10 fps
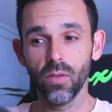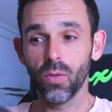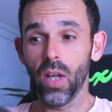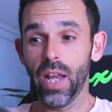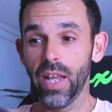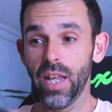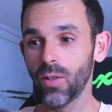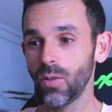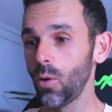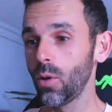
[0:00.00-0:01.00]
And hit the
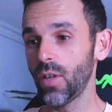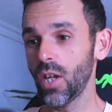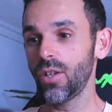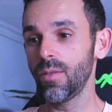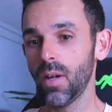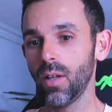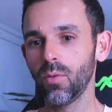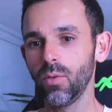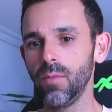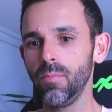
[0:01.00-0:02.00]
notification bell so
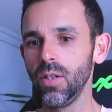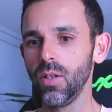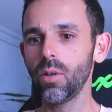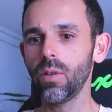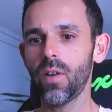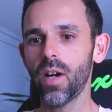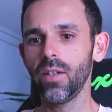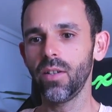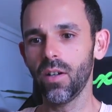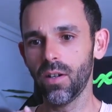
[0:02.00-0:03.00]
you can be
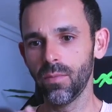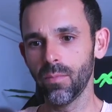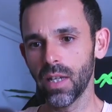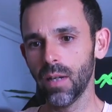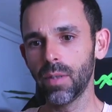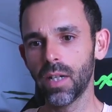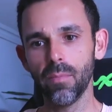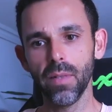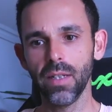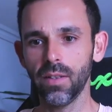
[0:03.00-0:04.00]
notified on my
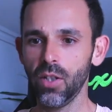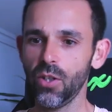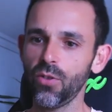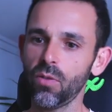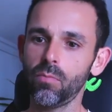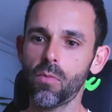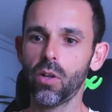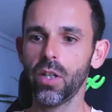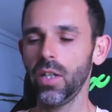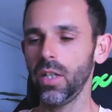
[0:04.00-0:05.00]
upcoming digital
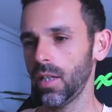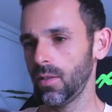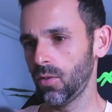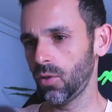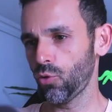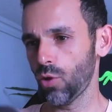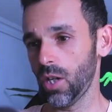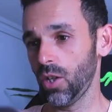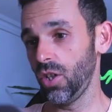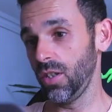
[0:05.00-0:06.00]
marketing and
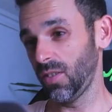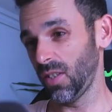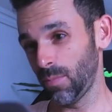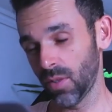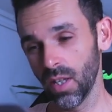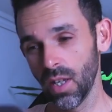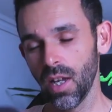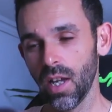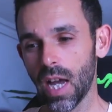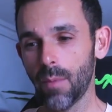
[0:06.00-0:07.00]
strategies tips.
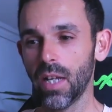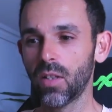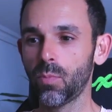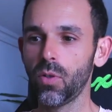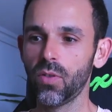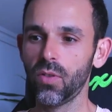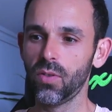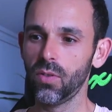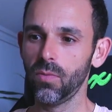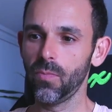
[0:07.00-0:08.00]
I'm an expert
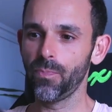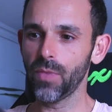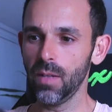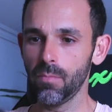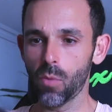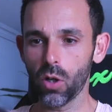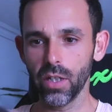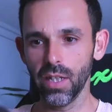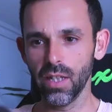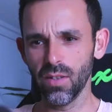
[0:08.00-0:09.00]
in
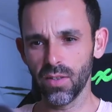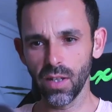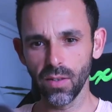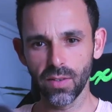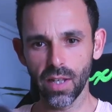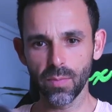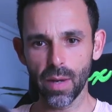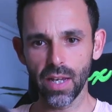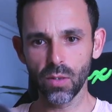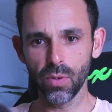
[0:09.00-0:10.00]
marketing and sales. That's my
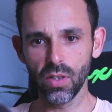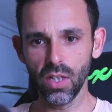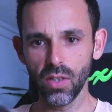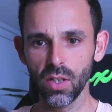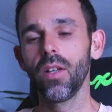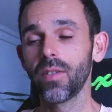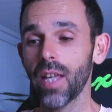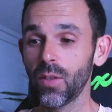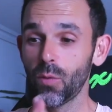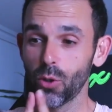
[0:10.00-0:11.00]
expertise.
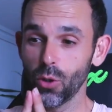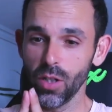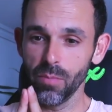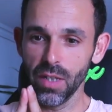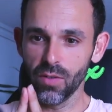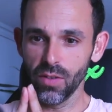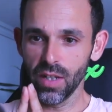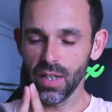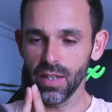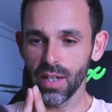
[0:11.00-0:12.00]
Thanks for joining me today.